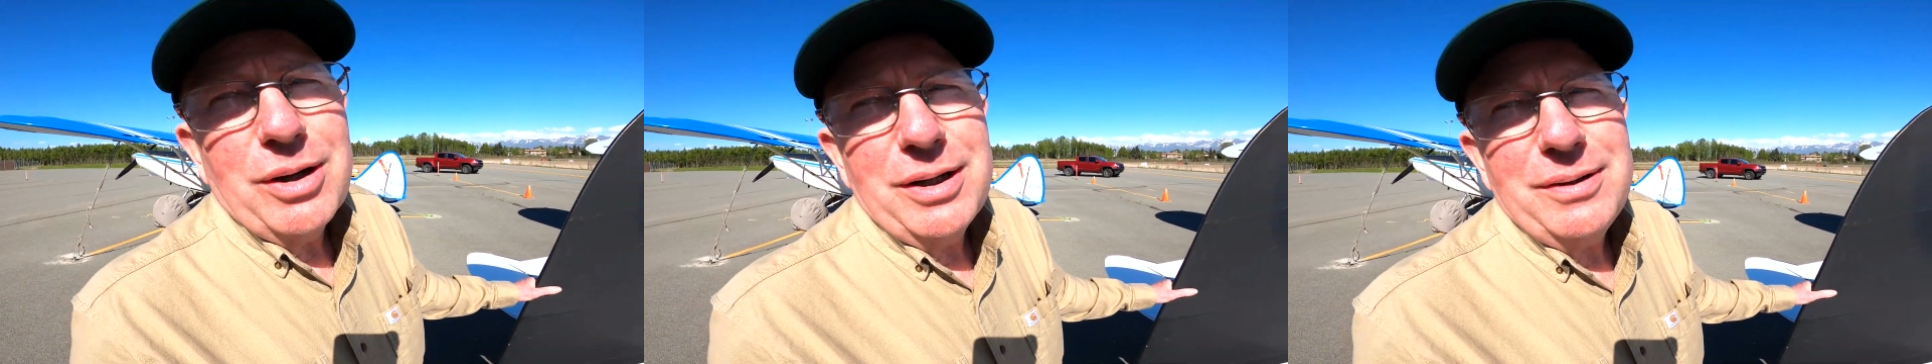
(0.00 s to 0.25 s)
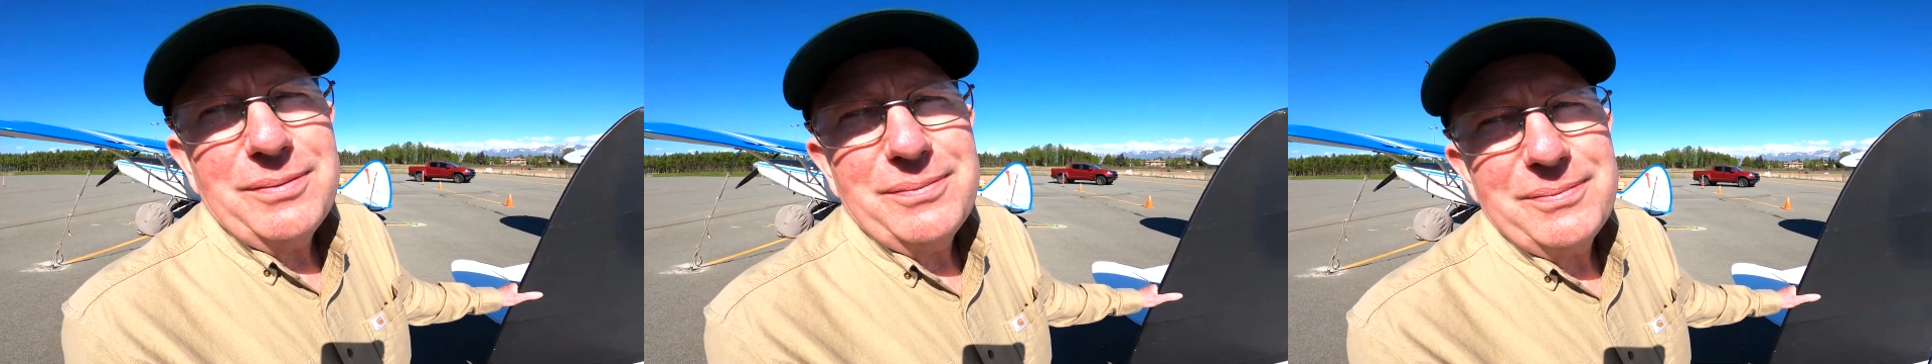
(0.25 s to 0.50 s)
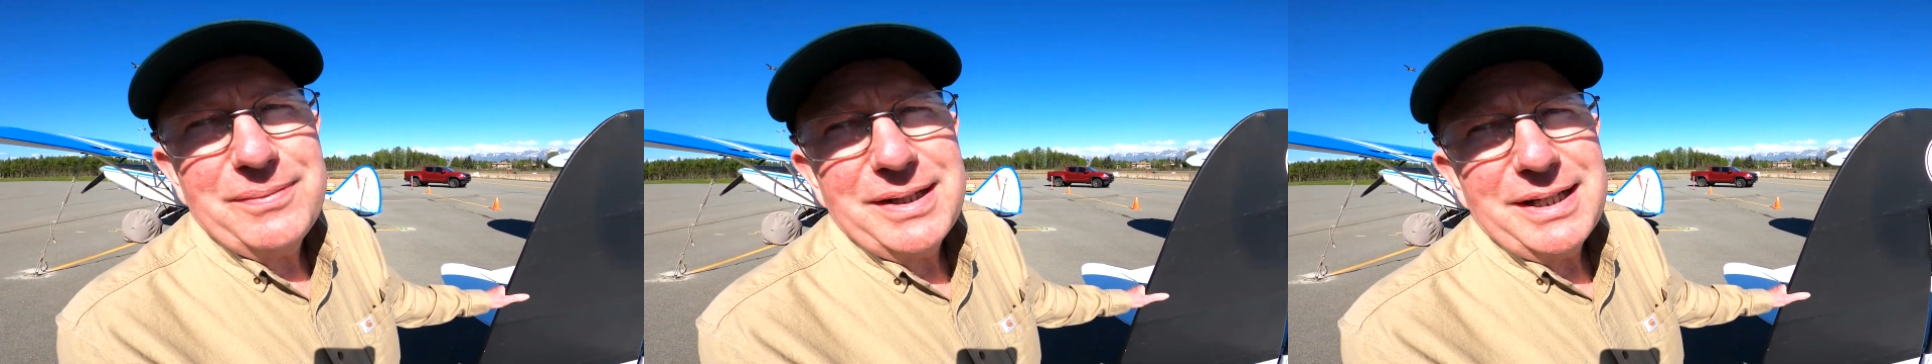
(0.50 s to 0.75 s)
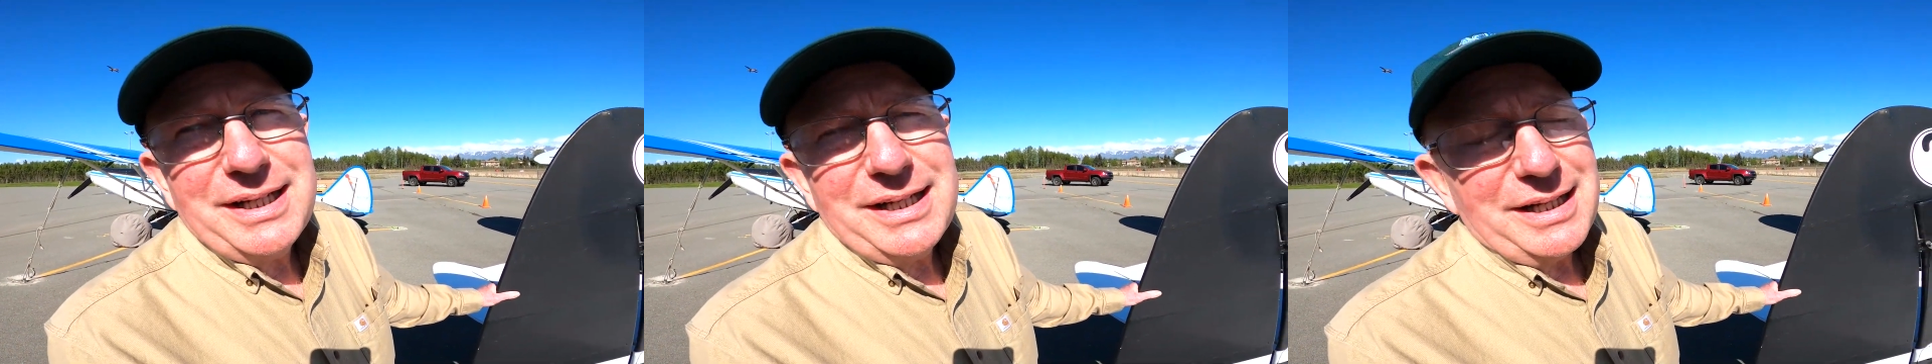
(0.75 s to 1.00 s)
door.
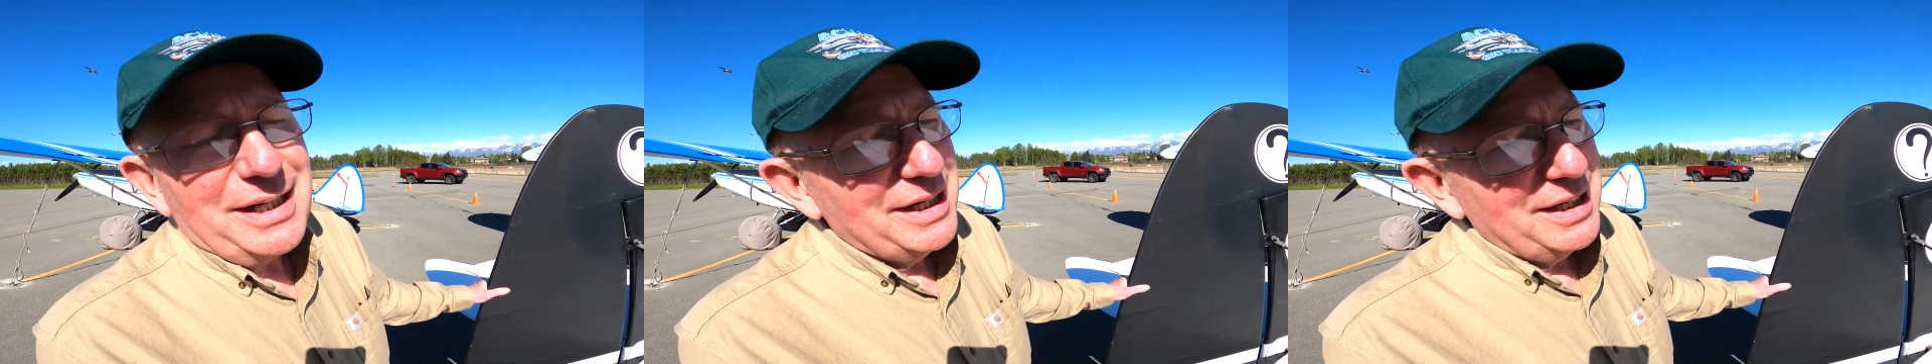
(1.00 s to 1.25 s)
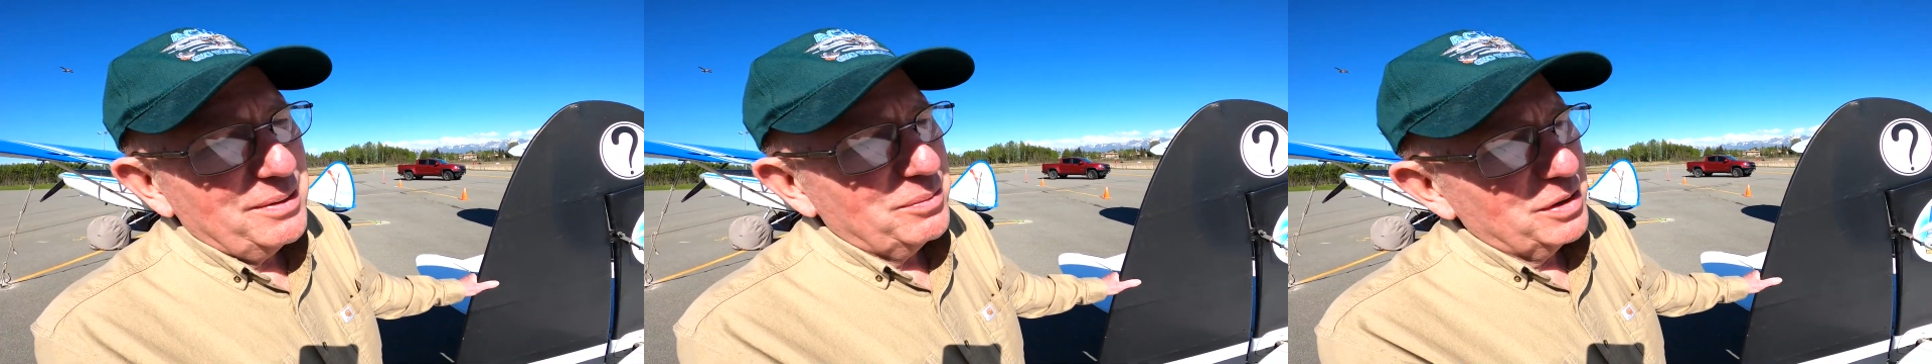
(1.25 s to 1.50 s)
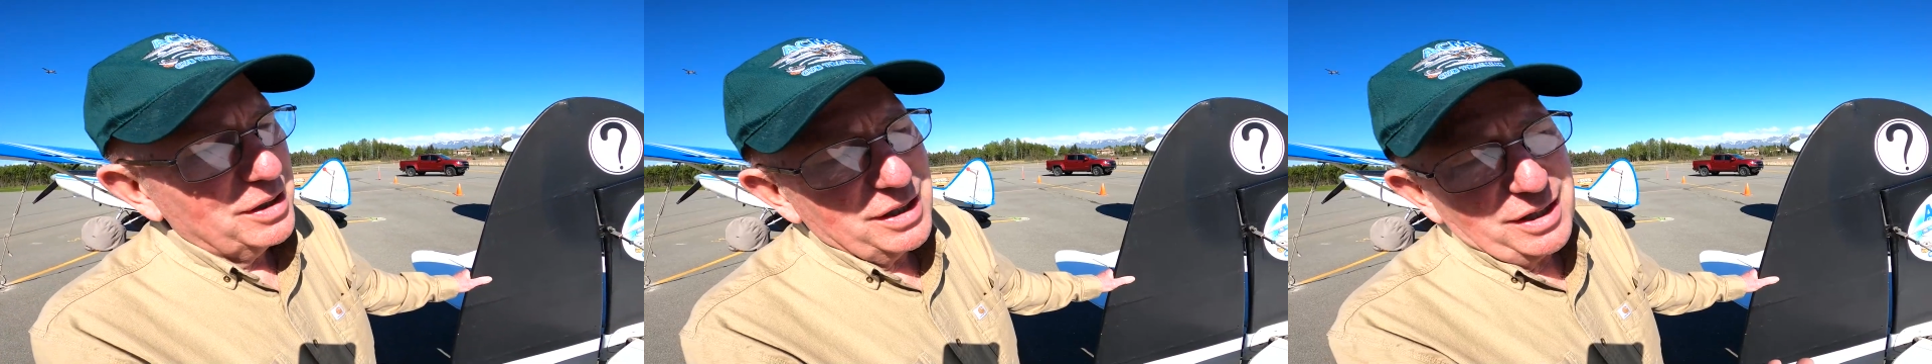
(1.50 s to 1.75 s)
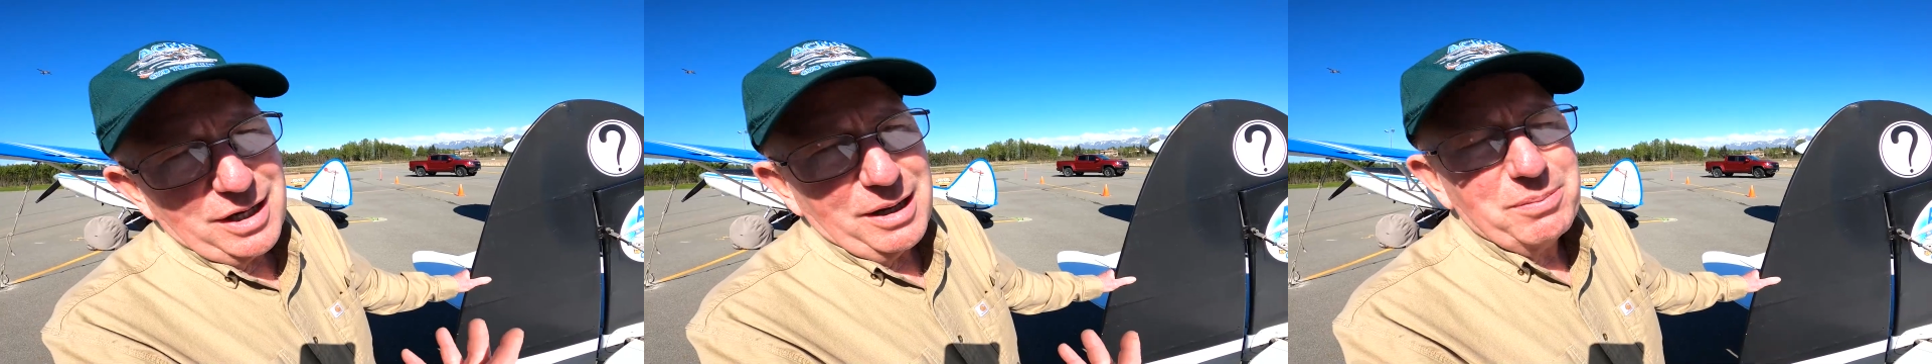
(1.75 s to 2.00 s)
And we're
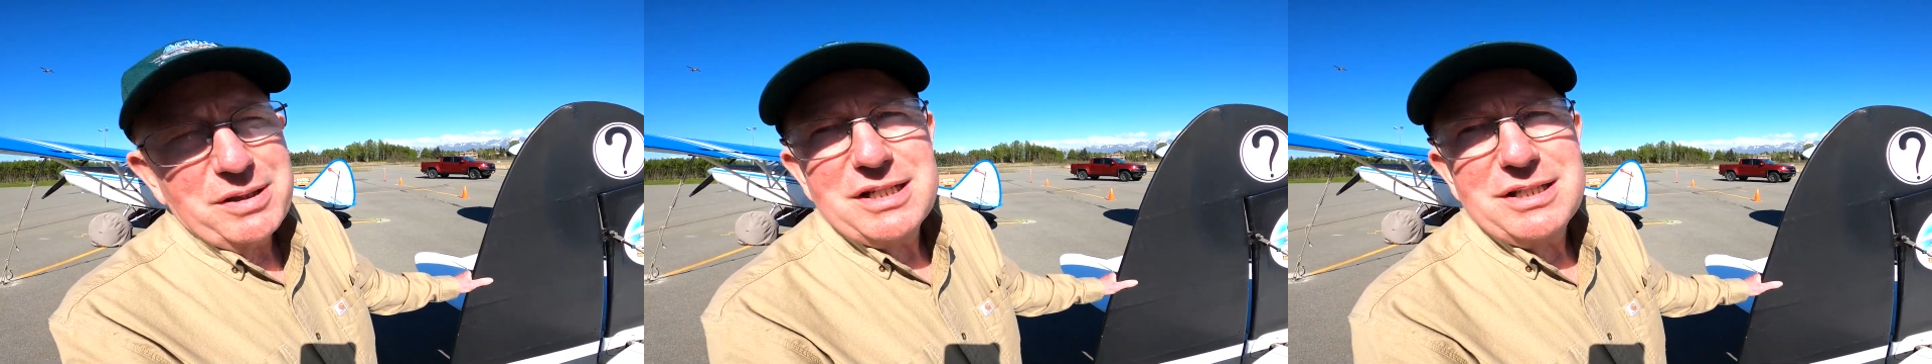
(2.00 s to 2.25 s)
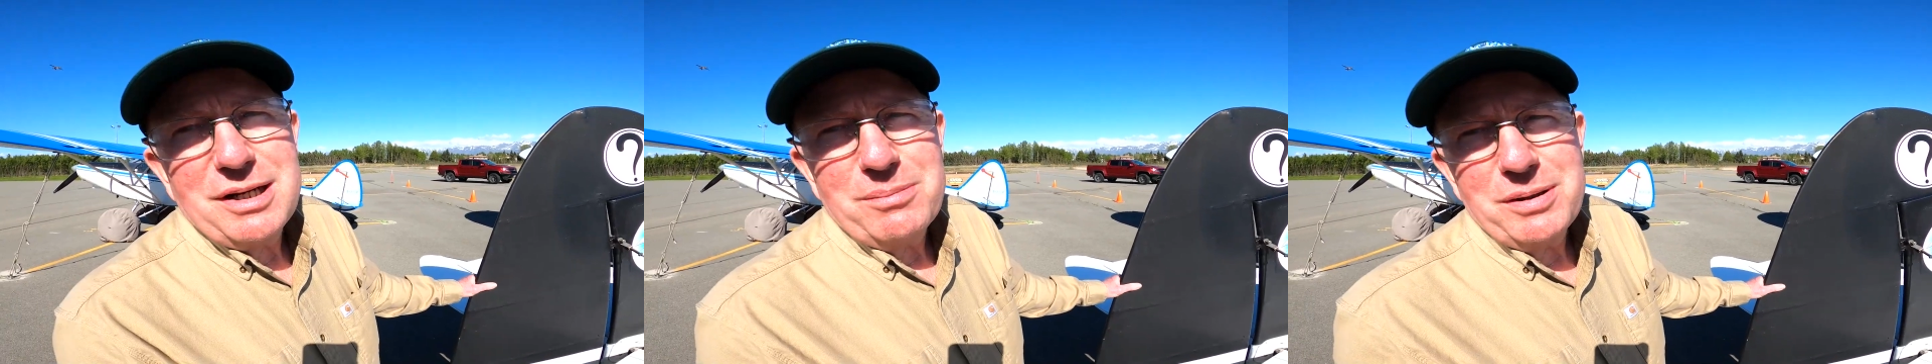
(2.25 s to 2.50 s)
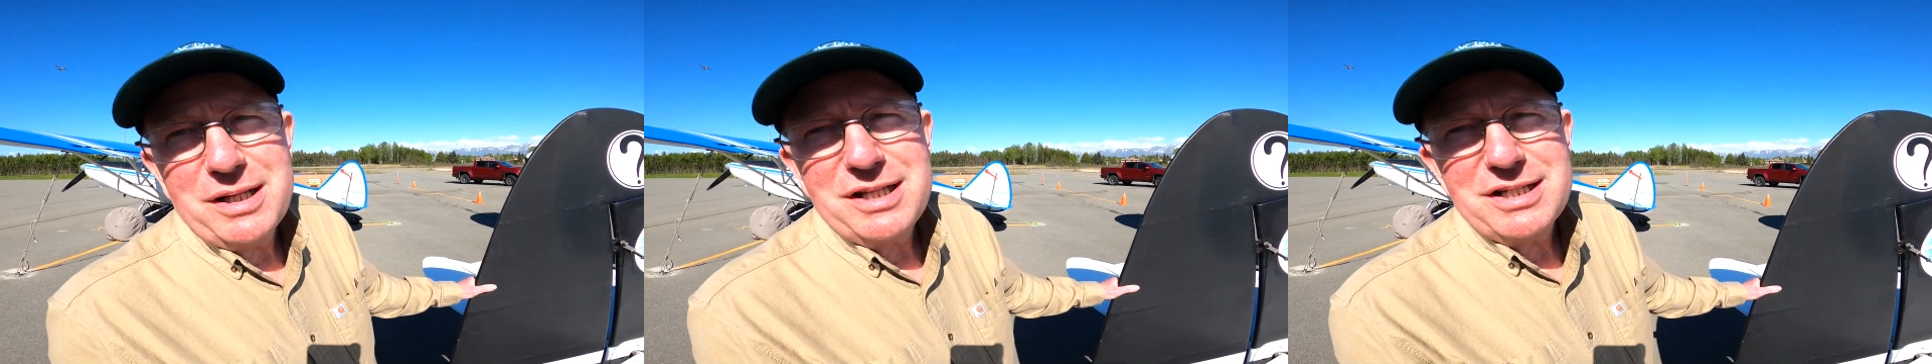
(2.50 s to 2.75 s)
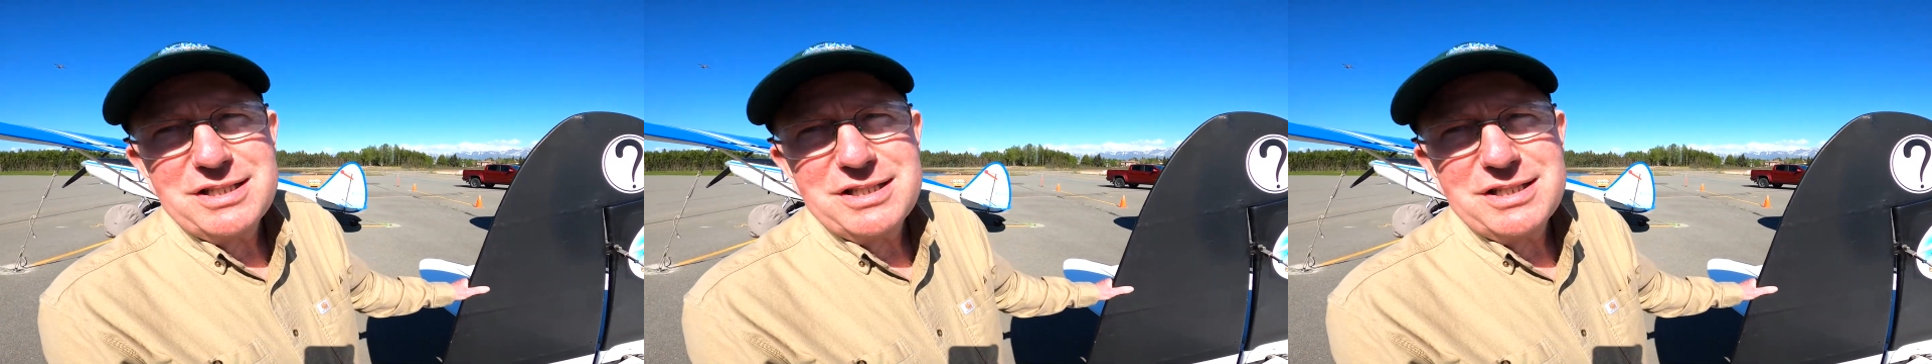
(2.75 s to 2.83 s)
gonna copy this airplane.